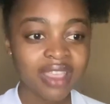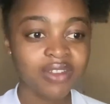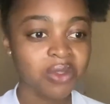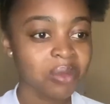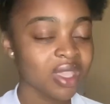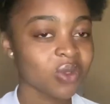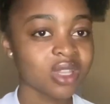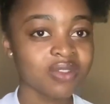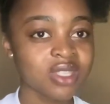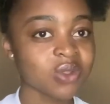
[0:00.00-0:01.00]
If I don't make it to
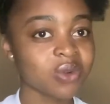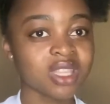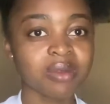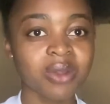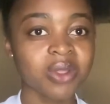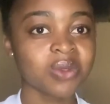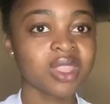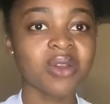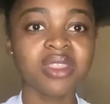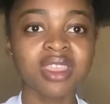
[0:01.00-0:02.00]
Livingstone, what am I going to
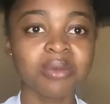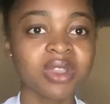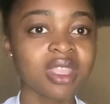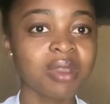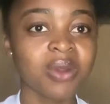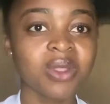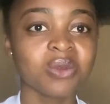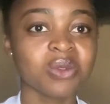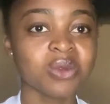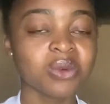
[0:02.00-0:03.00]
tell them? What am I going
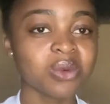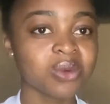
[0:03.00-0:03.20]
to do?